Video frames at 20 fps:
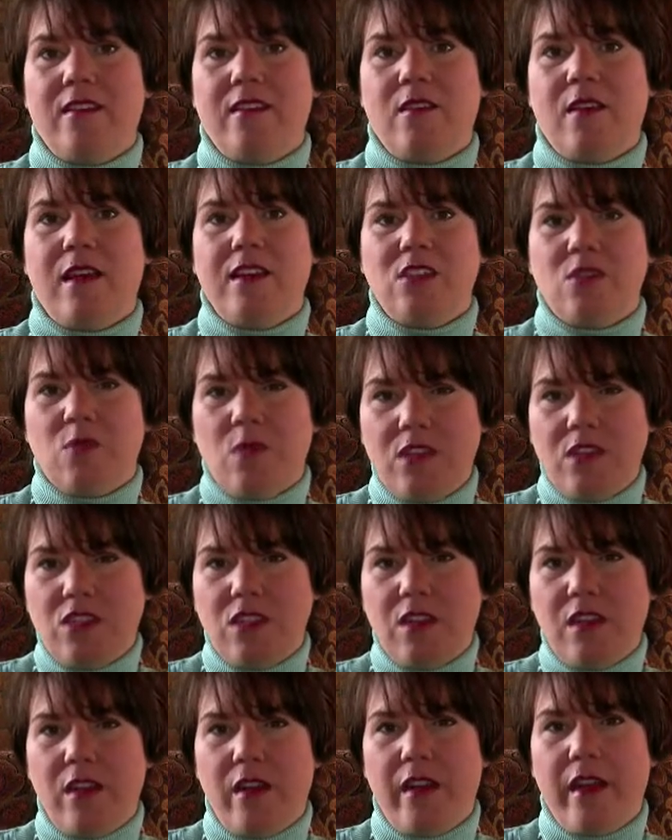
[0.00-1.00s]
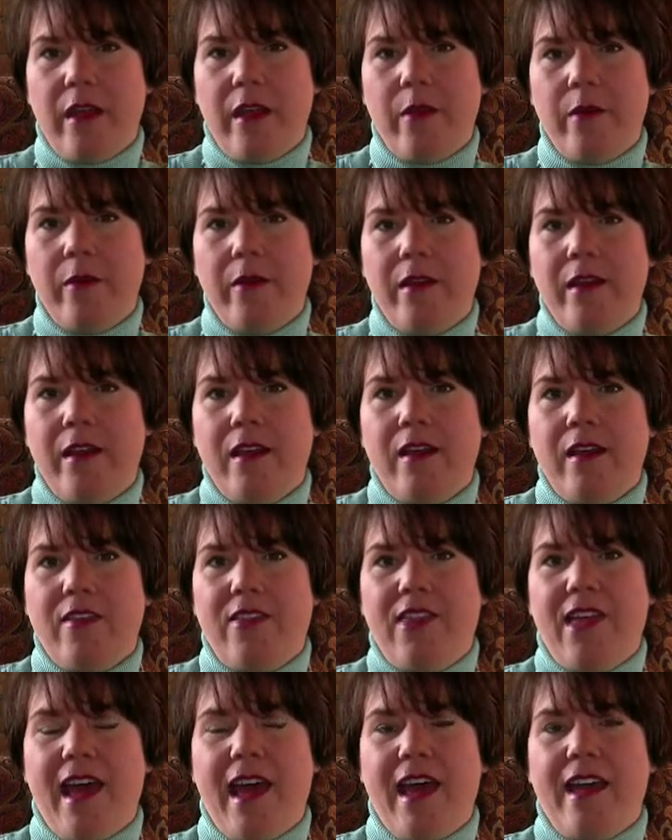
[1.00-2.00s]
So I just want you to know
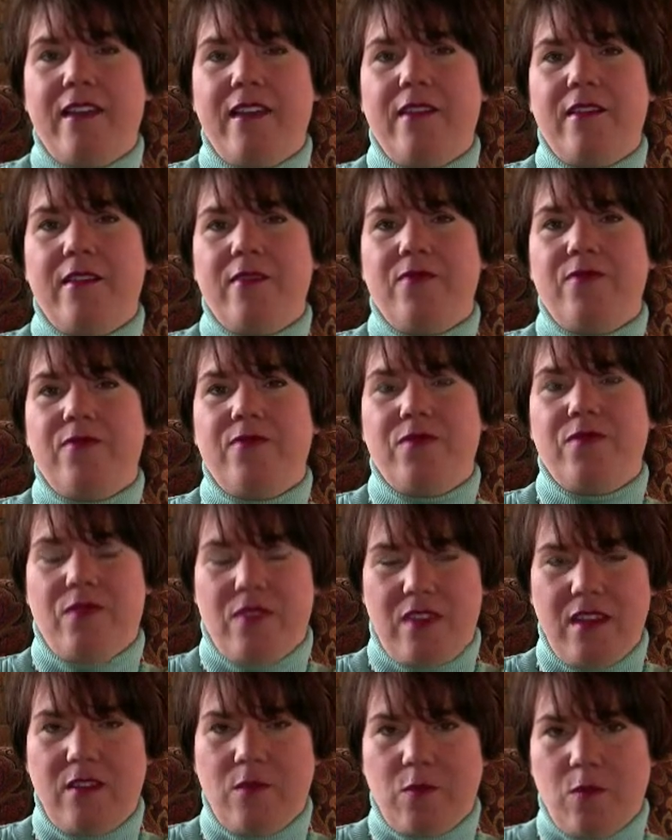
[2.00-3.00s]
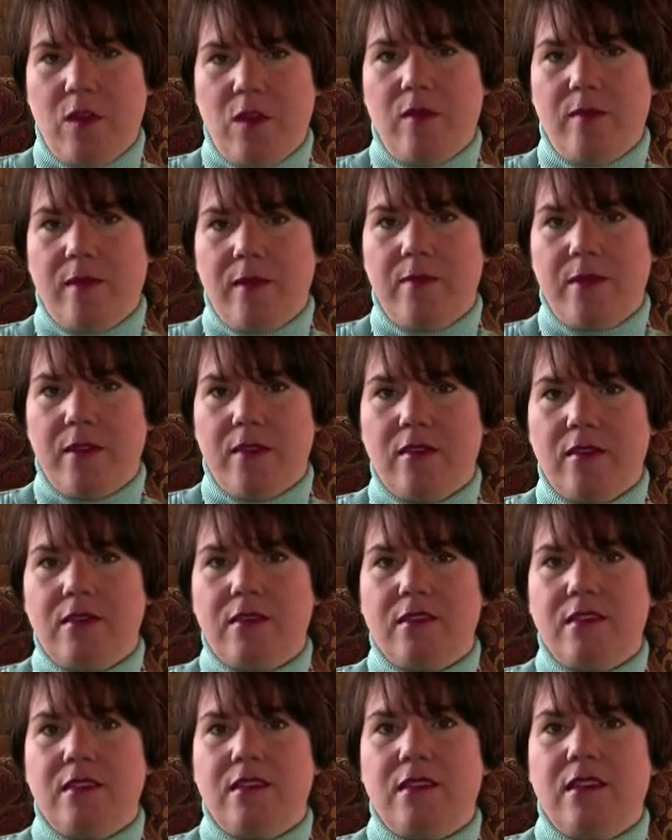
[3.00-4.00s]
that this will be
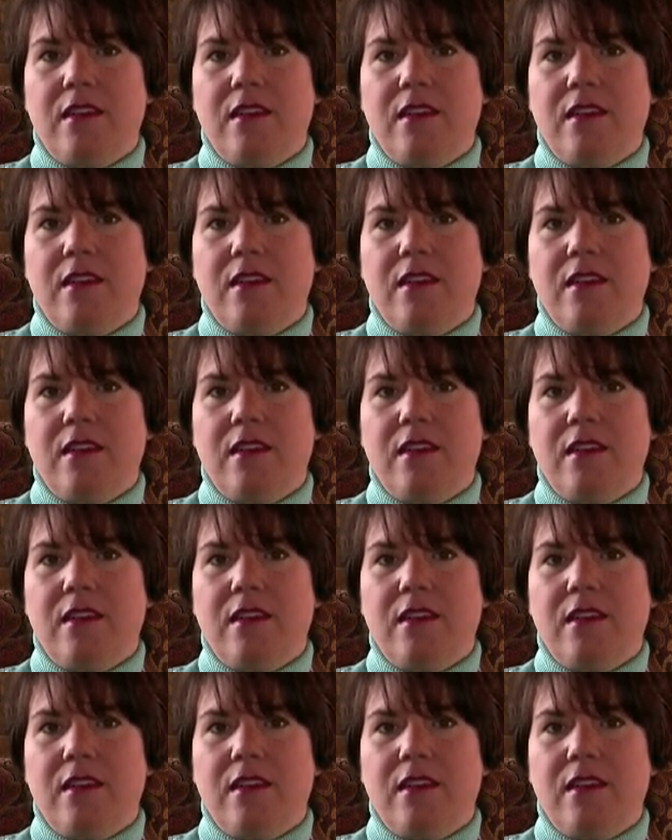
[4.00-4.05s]
built,